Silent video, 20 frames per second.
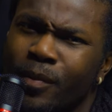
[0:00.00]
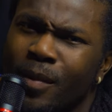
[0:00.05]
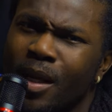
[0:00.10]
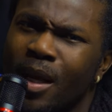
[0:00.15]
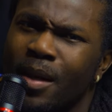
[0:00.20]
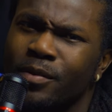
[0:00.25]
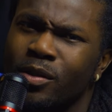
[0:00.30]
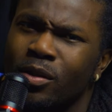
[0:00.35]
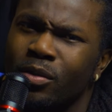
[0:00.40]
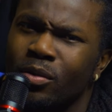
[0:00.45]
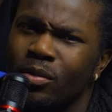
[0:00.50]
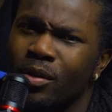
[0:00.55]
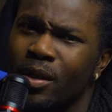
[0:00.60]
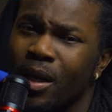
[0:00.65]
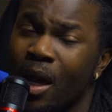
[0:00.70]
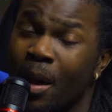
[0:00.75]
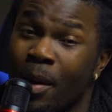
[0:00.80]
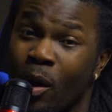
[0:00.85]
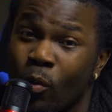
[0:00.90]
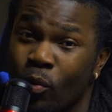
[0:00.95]

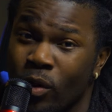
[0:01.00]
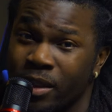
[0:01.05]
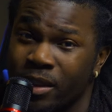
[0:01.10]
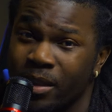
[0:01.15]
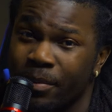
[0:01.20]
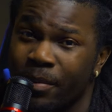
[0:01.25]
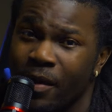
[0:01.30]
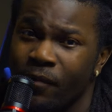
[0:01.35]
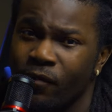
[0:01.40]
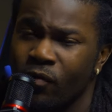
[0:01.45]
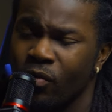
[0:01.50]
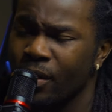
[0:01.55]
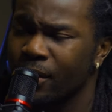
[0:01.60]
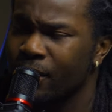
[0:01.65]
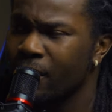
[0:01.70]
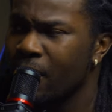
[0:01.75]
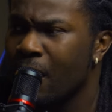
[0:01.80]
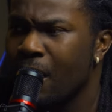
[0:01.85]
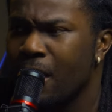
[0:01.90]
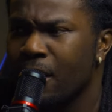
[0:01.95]
absolutely. Am I willing to pay for it?
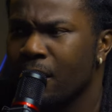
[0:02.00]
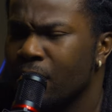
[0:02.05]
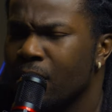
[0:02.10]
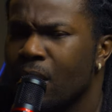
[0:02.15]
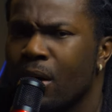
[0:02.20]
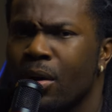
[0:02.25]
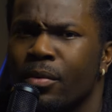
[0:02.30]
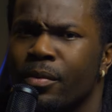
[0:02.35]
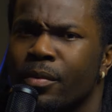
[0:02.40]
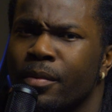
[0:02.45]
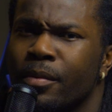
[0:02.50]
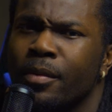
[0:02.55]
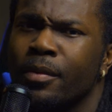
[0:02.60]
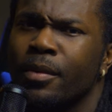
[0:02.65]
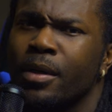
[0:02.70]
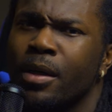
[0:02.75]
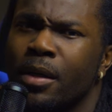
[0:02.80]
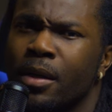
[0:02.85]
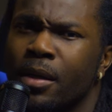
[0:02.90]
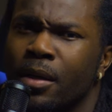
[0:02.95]
No.
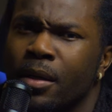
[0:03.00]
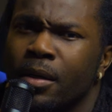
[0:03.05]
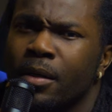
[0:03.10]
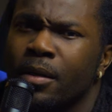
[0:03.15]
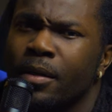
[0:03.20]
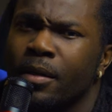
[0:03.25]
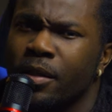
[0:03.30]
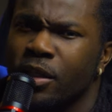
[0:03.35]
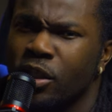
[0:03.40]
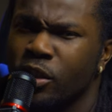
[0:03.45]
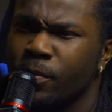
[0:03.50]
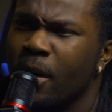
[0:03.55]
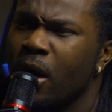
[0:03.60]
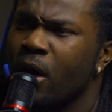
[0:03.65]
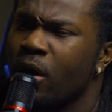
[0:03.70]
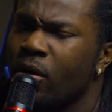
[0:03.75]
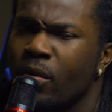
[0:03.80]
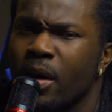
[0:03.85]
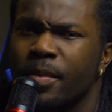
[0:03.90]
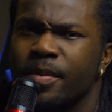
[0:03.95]
There's
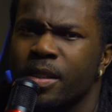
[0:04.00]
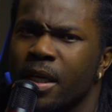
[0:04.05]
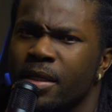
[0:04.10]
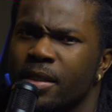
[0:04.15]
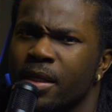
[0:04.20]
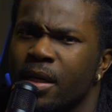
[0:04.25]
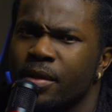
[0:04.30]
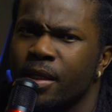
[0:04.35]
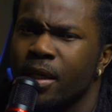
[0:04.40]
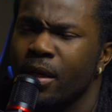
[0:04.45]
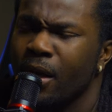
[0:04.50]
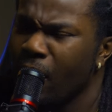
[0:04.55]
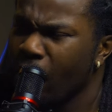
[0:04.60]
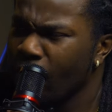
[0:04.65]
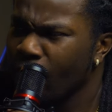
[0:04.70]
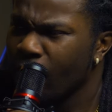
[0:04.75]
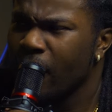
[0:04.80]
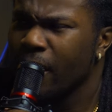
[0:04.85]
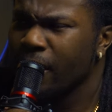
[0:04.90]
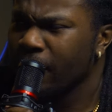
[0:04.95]
pirate websites out there.
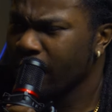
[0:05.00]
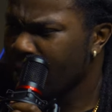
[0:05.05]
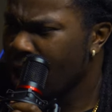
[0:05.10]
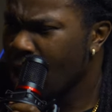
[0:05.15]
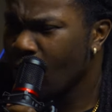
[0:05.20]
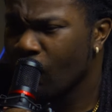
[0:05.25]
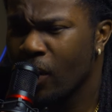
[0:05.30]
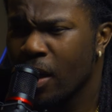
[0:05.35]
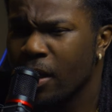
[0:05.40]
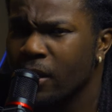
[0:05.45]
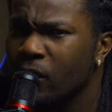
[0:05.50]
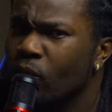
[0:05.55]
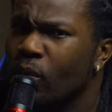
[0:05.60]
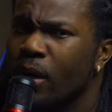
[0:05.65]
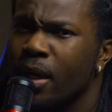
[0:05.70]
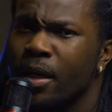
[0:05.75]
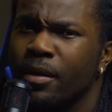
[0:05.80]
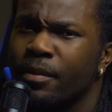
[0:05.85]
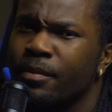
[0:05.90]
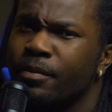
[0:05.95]
I'll find it. I'll find a
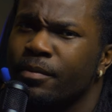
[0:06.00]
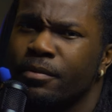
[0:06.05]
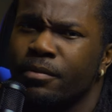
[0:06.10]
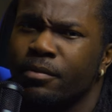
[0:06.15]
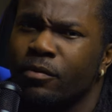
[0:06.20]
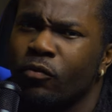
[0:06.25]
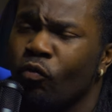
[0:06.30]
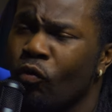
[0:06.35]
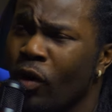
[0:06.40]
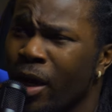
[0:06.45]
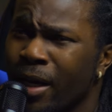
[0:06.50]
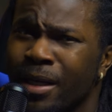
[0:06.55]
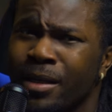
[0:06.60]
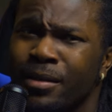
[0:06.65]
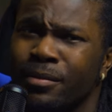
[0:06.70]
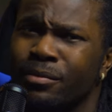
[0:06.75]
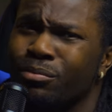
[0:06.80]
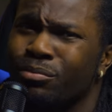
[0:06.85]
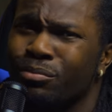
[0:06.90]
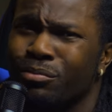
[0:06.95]
way. Reddit.
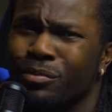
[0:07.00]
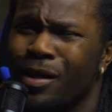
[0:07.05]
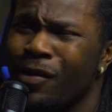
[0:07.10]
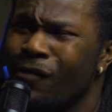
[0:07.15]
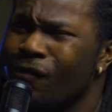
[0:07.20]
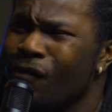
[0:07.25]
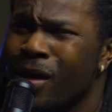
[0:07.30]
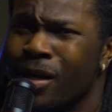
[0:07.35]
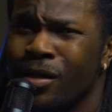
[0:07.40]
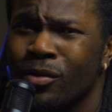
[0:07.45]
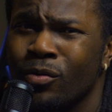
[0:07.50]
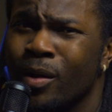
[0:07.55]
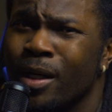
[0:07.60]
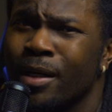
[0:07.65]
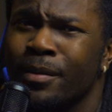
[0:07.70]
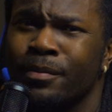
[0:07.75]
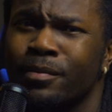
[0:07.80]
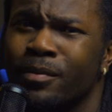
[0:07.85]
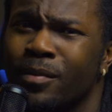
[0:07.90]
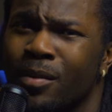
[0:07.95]
I'll find a
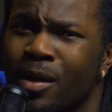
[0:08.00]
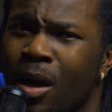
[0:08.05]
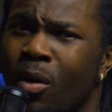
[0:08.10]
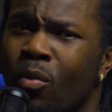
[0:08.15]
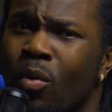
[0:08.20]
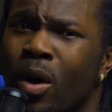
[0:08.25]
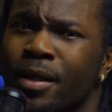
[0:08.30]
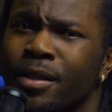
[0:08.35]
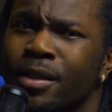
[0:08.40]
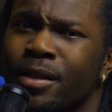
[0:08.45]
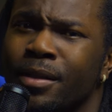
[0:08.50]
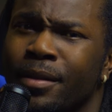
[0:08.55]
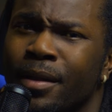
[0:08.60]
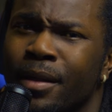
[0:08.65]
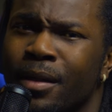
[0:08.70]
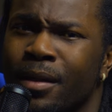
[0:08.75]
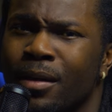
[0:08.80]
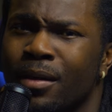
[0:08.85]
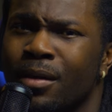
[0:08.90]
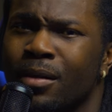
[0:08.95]
way. I'll watch it.
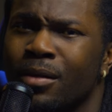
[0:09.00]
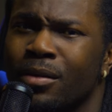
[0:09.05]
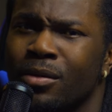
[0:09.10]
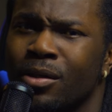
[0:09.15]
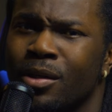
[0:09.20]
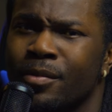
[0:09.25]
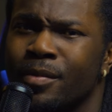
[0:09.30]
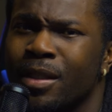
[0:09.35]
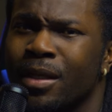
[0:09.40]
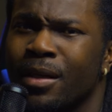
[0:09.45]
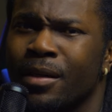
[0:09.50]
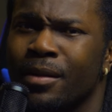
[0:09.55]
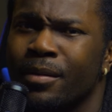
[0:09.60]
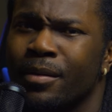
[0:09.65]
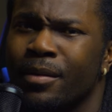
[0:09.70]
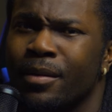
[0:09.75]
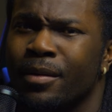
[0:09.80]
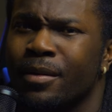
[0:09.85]
You know what I'm saying?